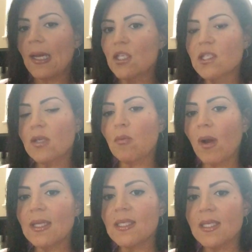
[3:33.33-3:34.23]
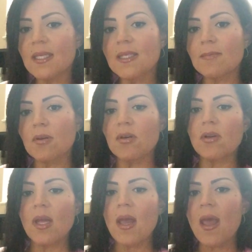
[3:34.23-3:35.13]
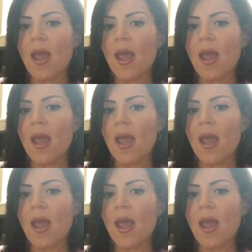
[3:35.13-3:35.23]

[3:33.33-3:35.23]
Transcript: I just did 1 teaspoon,